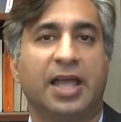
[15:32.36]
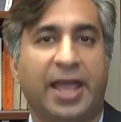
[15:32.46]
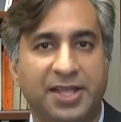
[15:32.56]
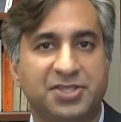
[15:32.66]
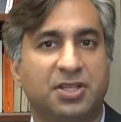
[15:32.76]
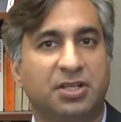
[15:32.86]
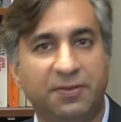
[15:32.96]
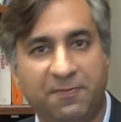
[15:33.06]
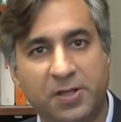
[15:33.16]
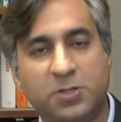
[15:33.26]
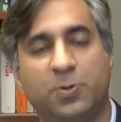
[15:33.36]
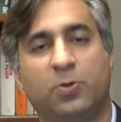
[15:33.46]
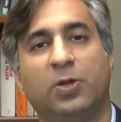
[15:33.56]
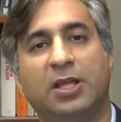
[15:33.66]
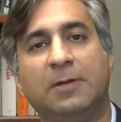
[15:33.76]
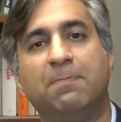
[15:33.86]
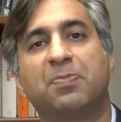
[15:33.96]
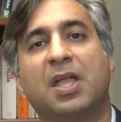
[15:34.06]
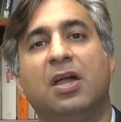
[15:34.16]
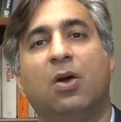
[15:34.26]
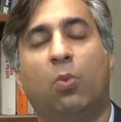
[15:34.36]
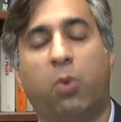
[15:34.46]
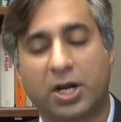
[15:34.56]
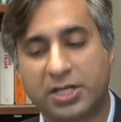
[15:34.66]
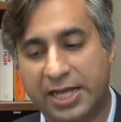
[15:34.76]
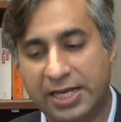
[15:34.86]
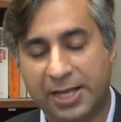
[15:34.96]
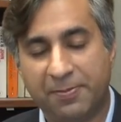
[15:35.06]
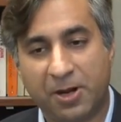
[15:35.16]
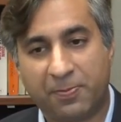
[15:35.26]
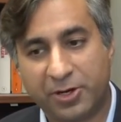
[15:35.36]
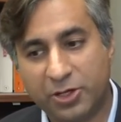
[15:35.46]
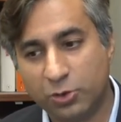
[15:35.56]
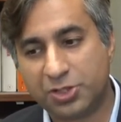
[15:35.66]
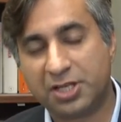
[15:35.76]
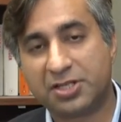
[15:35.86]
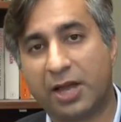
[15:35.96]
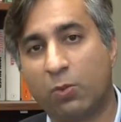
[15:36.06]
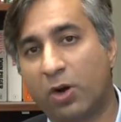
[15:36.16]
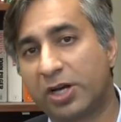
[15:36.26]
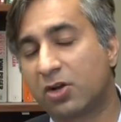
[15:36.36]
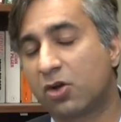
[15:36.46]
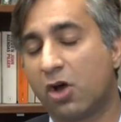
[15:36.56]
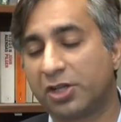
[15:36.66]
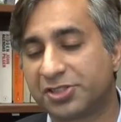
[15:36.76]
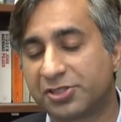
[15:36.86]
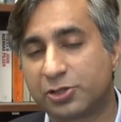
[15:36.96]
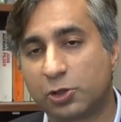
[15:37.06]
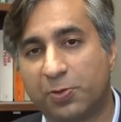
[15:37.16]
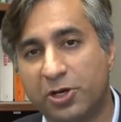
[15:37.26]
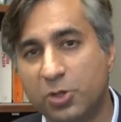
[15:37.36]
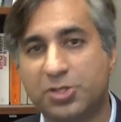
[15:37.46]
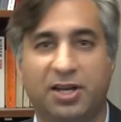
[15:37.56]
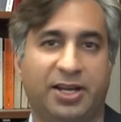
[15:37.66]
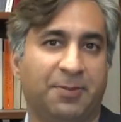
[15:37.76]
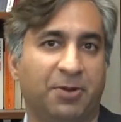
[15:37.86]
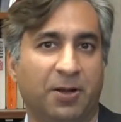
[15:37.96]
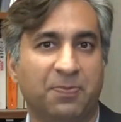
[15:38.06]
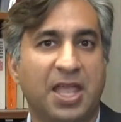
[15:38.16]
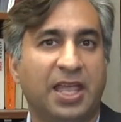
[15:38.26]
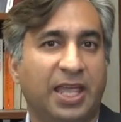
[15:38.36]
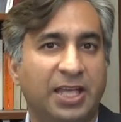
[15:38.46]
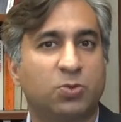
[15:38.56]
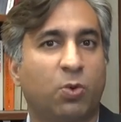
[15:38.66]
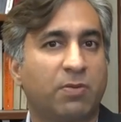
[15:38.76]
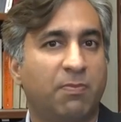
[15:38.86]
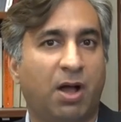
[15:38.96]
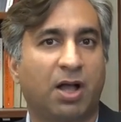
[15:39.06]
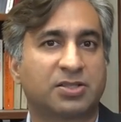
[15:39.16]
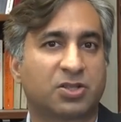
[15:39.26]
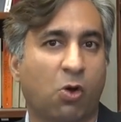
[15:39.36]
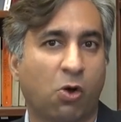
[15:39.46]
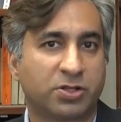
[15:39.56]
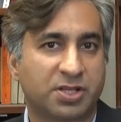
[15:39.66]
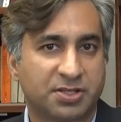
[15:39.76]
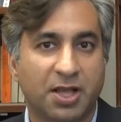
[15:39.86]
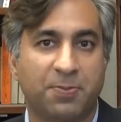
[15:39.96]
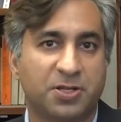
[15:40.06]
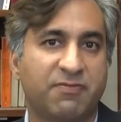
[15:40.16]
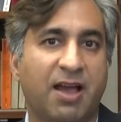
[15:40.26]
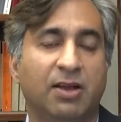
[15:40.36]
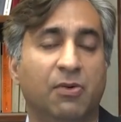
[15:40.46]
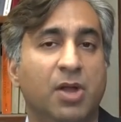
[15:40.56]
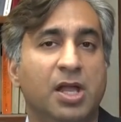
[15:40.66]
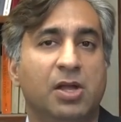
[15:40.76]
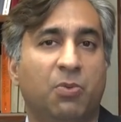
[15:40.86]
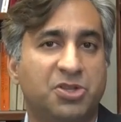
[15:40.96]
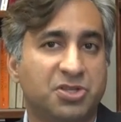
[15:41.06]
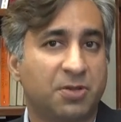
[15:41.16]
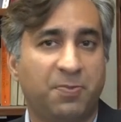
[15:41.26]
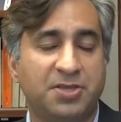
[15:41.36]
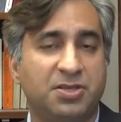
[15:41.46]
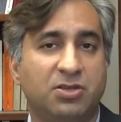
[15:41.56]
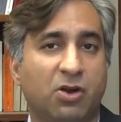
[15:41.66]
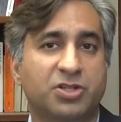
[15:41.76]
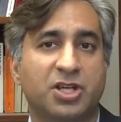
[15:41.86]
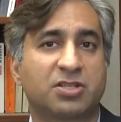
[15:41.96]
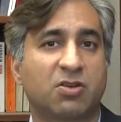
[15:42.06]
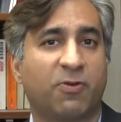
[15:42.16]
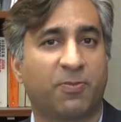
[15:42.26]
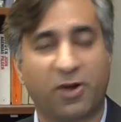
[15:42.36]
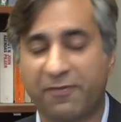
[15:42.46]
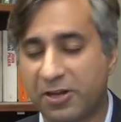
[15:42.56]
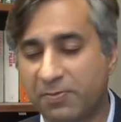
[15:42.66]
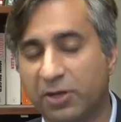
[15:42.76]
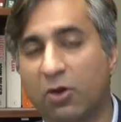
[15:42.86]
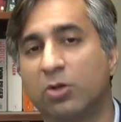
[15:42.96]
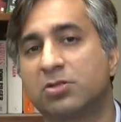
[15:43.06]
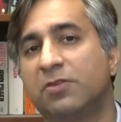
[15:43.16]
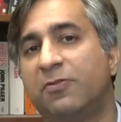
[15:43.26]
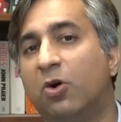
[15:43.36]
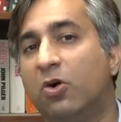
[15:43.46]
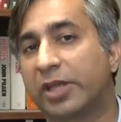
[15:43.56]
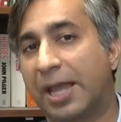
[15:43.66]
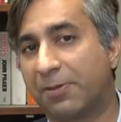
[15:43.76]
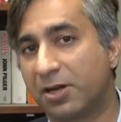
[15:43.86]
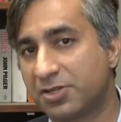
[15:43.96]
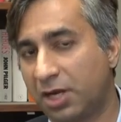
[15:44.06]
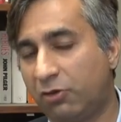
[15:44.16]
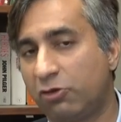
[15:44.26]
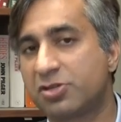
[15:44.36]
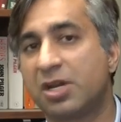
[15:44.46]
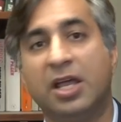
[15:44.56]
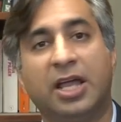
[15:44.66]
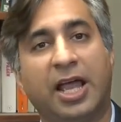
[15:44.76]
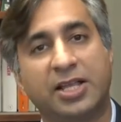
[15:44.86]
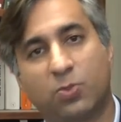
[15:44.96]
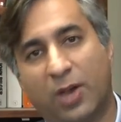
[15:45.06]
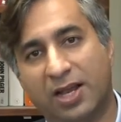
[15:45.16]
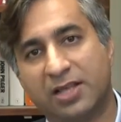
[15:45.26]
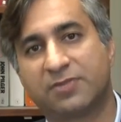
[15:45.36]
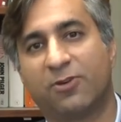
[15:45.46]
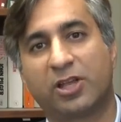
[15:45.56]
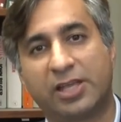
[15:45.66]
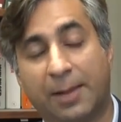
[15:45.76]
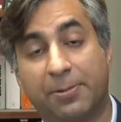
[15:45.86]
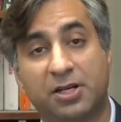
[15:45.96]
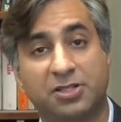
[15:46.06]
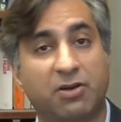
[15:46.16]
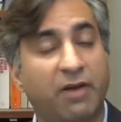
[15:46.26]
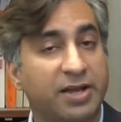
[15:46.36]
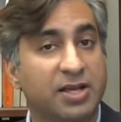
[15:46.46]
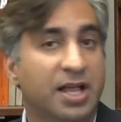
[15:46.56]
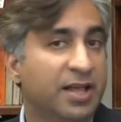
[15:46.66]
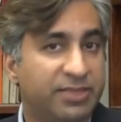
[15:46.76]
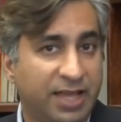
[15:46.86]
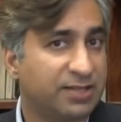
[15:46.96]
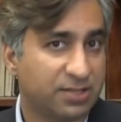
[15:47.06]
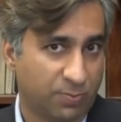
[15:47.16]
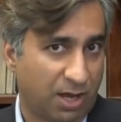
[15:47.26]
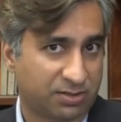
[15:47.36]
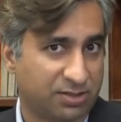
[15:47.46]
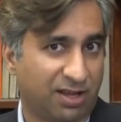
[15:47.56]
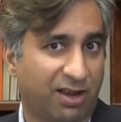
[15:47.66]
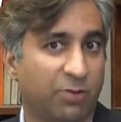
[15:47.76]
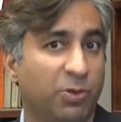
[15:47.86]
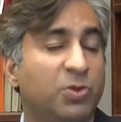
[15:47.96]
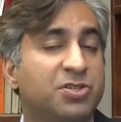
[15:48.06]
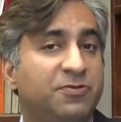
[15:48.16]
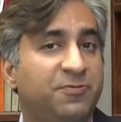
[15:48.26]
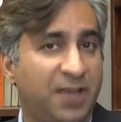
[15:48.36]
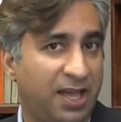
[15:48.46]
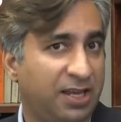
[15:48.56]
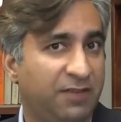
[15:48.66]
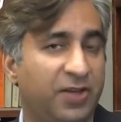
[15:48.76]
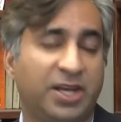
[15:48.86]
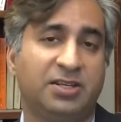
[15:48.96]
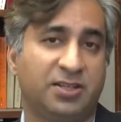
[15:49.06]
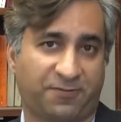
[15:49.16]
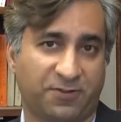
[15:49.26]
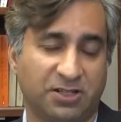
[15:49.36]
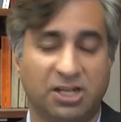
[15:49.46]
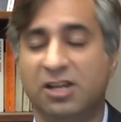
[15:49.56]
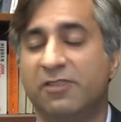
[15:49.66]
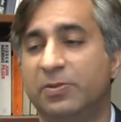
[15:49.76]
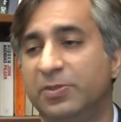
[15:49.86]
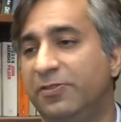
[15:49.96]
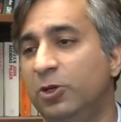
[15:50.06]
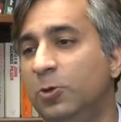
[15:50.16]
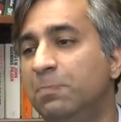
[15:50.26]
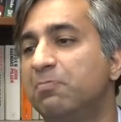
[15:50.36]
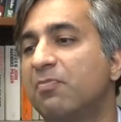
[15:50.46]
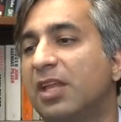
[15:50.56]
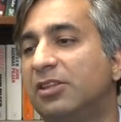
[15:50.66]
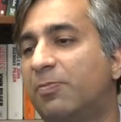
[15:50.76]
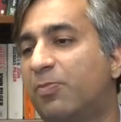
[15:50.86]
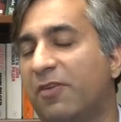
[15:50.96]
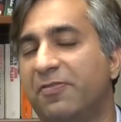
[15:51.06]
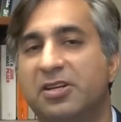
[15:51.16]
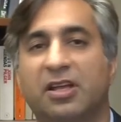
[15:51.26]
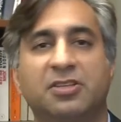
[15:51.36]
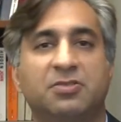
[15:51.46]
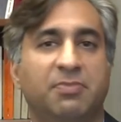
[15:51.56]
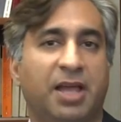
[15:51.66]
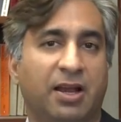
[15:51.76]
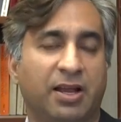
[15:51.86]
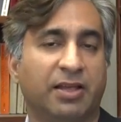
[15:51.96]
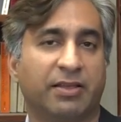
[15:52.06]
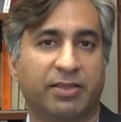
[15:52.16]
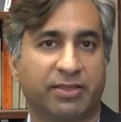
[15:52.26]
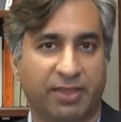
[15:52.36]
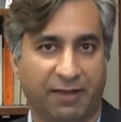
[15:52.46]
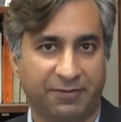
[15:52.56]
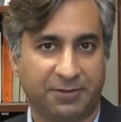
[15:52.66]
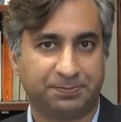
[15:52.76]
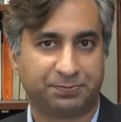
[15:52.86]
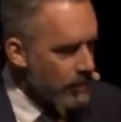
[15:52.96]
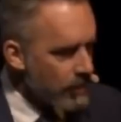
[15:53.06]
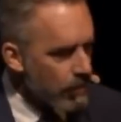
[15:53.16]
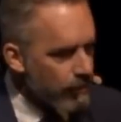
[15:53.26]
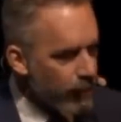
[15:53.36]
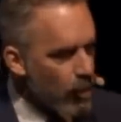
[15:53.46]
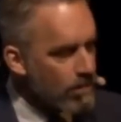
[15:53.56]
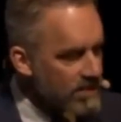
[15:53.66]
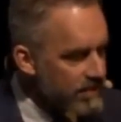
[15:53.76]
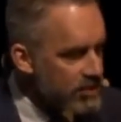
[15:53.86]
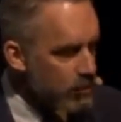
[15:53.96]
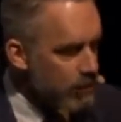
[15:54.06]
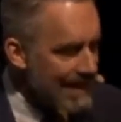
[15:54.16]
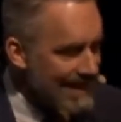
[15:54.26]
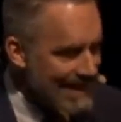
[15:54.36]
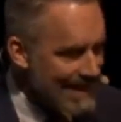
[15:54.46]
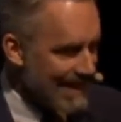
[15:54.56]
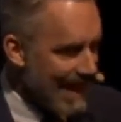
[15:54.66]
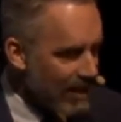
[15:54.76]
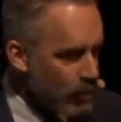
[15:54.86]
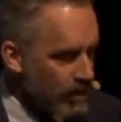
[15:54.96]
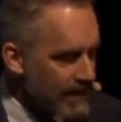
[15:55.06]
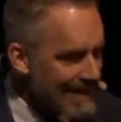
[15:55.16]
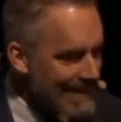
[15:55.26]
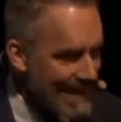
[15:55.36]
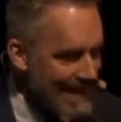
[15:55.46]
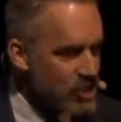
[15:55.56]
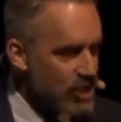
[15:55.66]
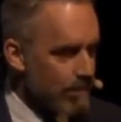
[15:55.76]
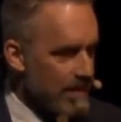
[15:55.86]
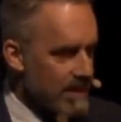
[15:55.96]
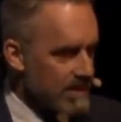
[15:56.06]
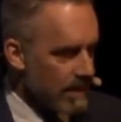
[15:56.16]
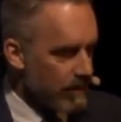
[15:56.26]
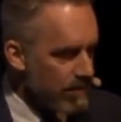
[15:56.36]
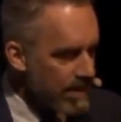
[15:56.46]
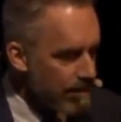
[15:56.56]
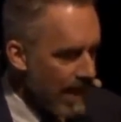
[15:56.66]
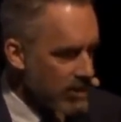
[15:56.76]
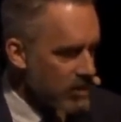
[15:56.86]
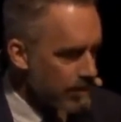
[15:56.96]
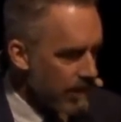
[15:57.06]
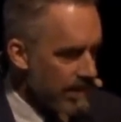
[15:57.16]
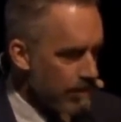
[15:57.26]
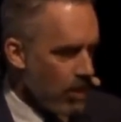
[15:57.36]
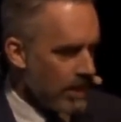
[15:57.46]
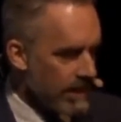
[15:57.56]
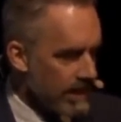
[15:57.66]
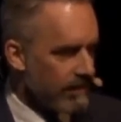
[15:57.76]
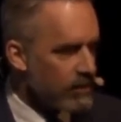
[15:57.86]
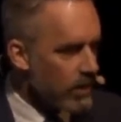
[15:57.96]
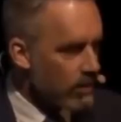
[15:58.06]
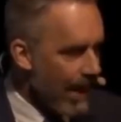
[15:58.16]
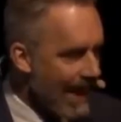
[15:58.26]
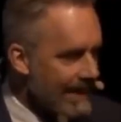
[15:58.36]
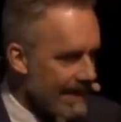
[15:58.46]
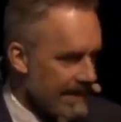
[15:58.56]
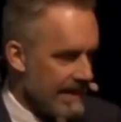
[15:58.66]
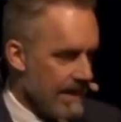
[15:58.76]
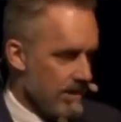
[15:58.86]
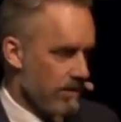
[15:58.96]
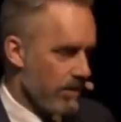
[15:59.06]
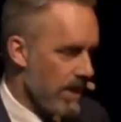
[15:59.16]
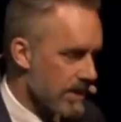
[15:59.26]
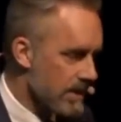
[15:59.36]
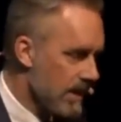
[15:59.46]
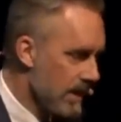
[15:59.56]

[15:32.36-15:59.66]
Hence, the difference between what a laborer produces and what it costs to produce a laborer is what Marx calls surplus value, which is the basis not just for profit, but also for capitalist interest, as well as for capitalist rent. That is Marx's argument, which is very, very different from the view that profit is merely theft. There were forms of stupidity that I couldn't engage in because I would be punished by the market enough to eradicate the enterprise.